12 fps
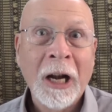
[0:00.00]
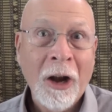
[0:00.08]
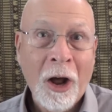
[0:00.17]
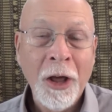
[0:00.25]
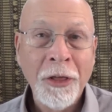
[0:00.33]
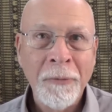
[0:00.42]

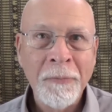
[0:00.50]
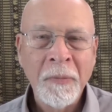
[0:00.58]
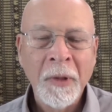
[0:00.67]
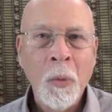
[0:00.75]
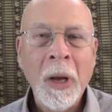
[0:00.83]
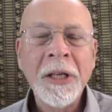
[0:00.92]
cloth
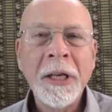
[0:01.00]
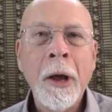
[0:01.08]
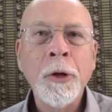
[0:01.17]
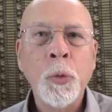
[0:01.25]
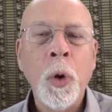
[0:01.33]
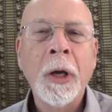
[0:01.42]
whilst I
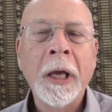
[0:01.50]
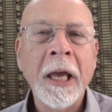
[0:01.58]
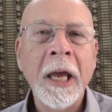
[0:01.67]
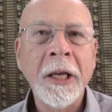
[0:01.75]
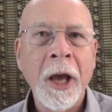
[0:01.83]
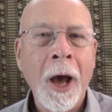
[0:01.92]
was working
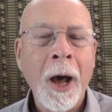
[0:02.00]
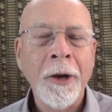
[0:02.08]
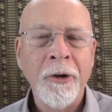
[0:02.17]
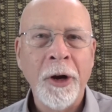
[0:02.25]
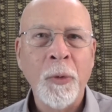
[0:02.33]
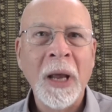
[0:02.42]
in
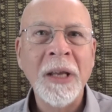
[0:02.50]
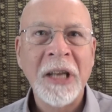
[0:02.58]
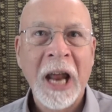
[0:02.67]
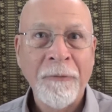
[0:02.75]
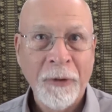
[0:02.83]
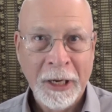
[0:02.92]
Ghana in West
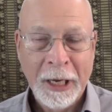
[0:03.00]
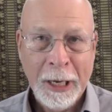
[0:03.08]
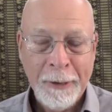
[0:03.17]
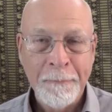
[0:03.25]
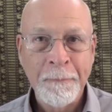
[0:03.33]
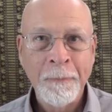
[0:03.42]
Africa.